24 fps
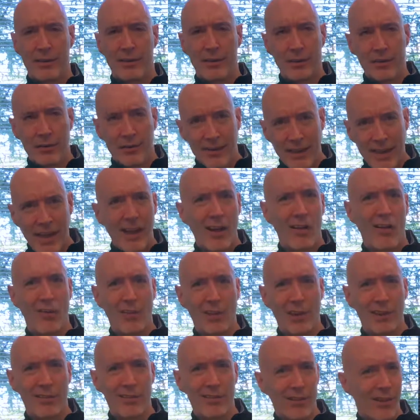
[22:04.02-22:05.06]
can tell that
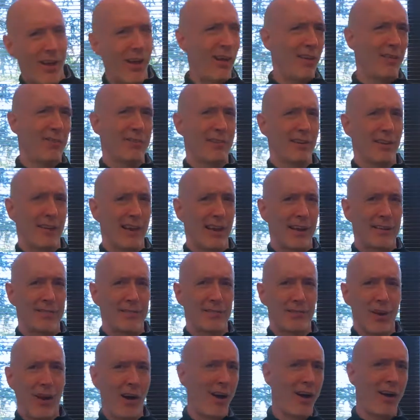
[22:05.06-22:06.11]
he loves to like
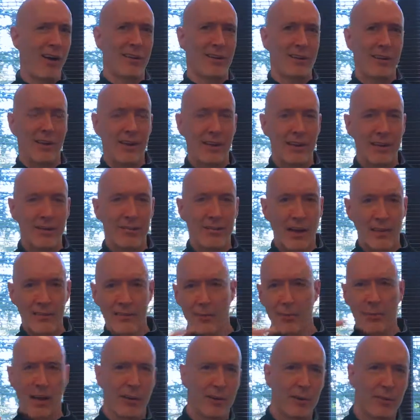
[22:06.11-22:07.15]
talk, and he's got the
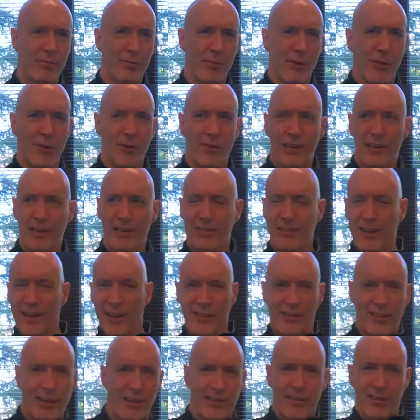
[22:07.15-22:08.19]
microphone and he's kind of
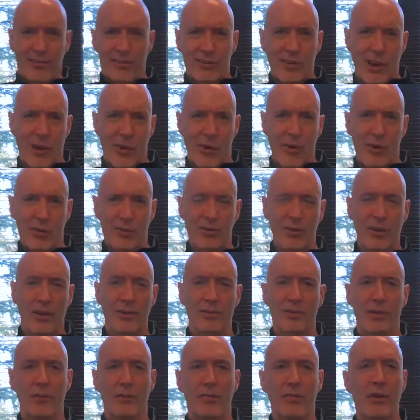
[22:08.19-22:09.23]
telling jokes and all this
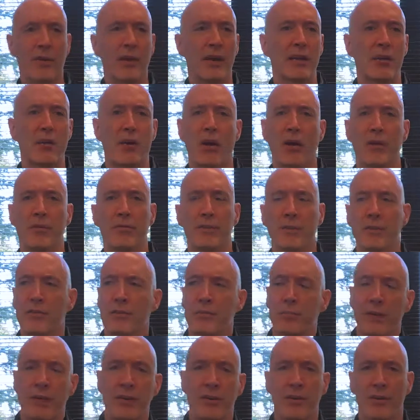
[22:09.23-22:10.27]
stuff, very confident
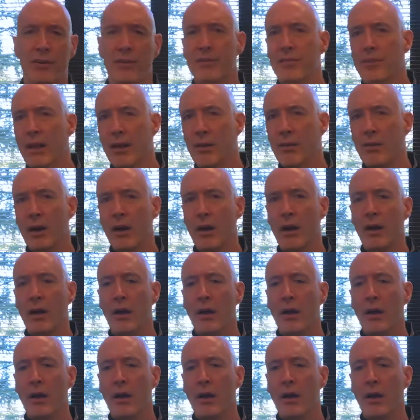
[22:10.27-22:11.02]
speaker, etc.